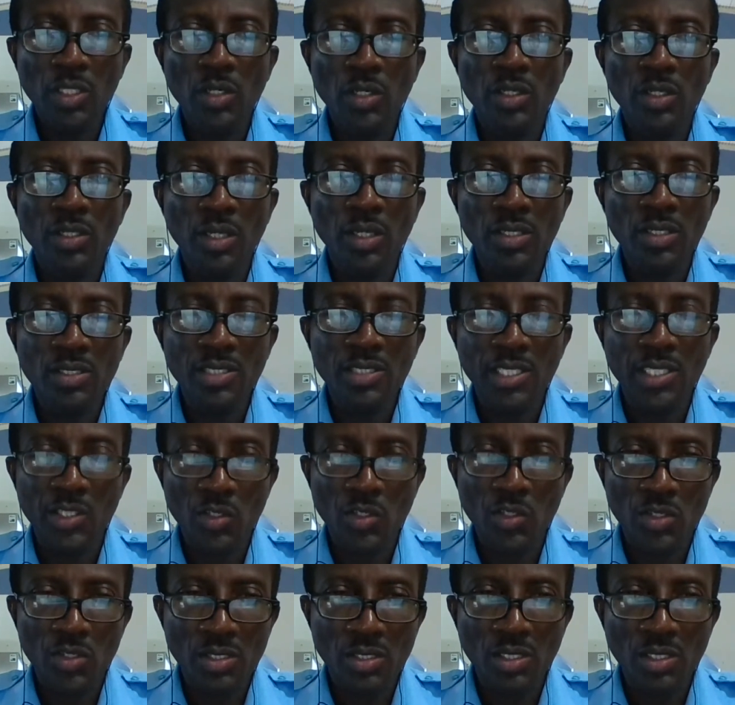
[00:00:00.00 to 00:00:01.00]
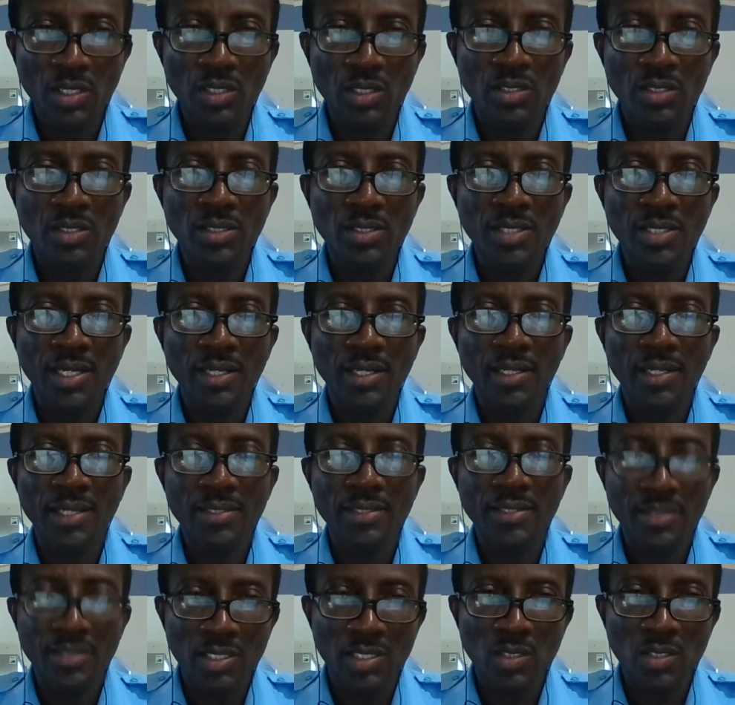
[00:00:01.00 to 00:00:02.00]
your nuts and your seeds can
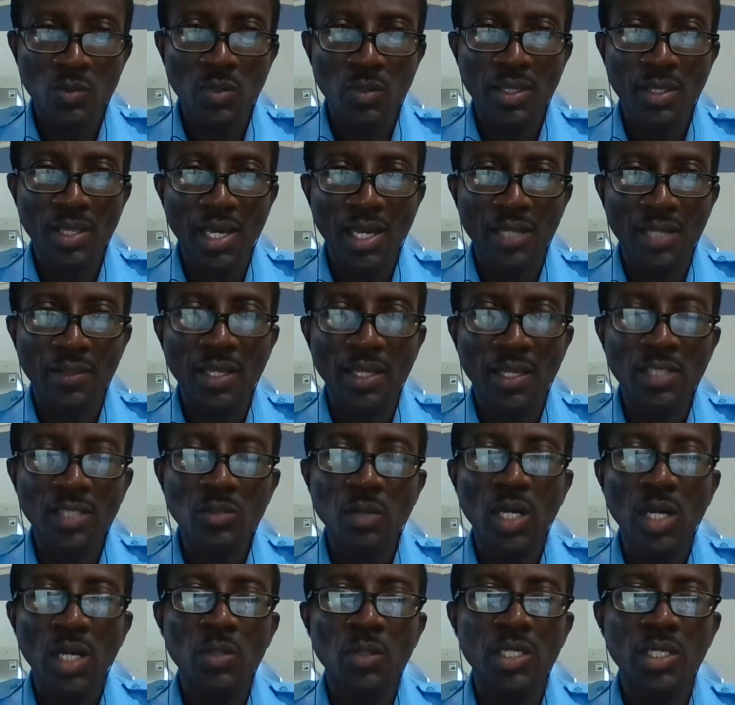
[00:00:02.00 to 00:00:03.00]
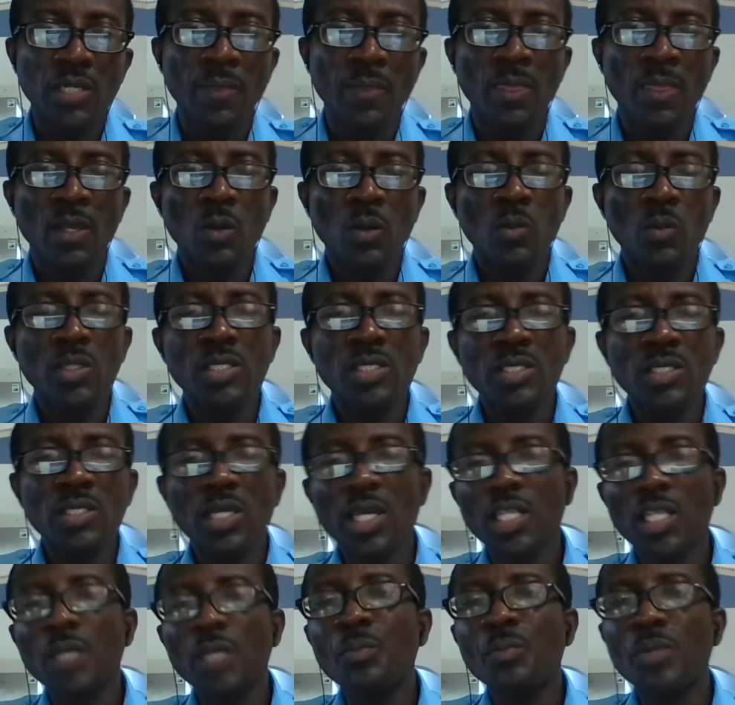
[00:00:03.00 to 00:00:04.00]
assist with that. That's why we
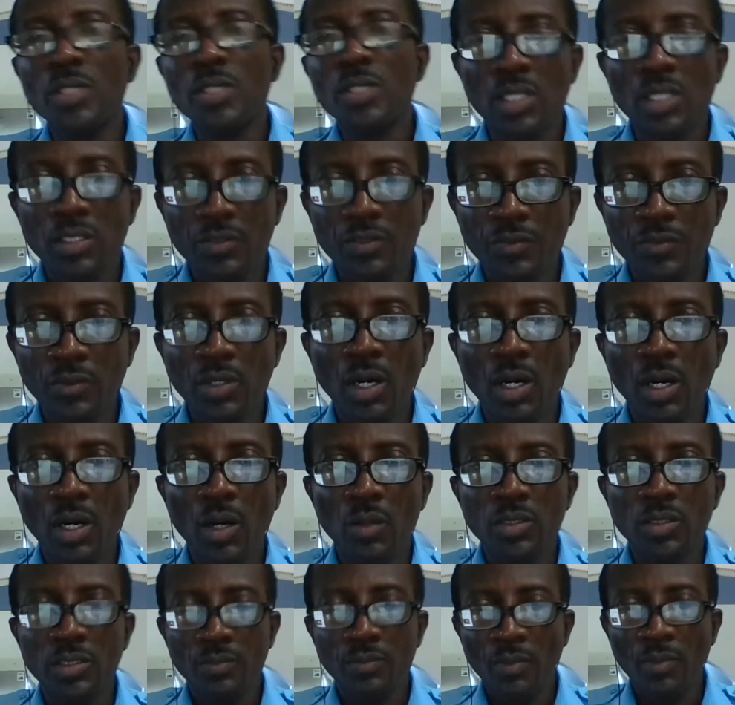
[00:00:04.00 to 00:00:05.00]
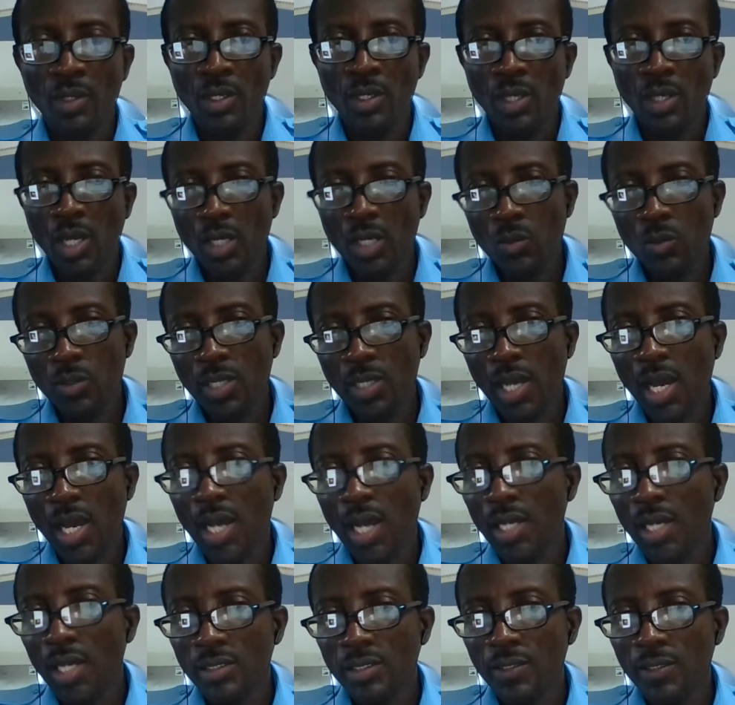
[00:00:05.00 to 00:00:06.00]
take the processed food out and we
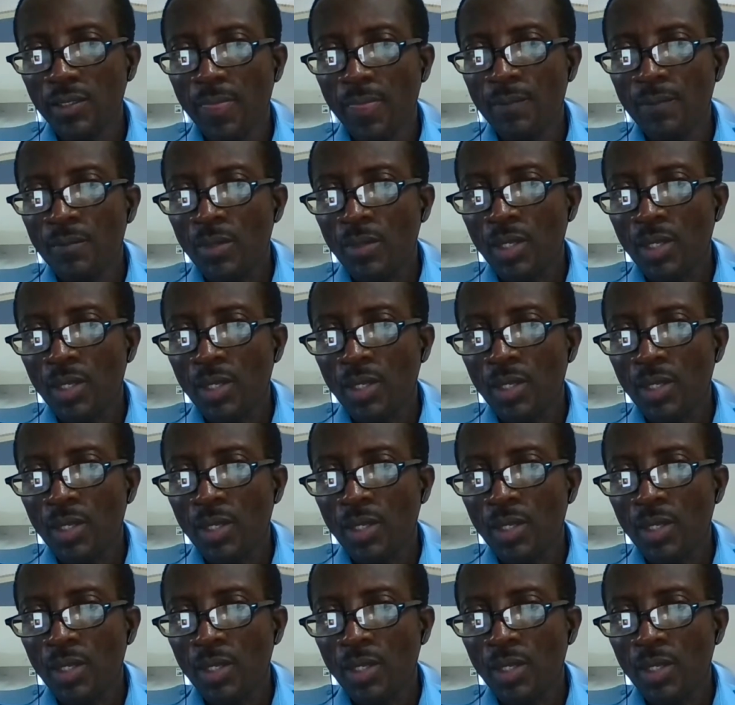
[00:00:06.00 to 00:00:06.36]
add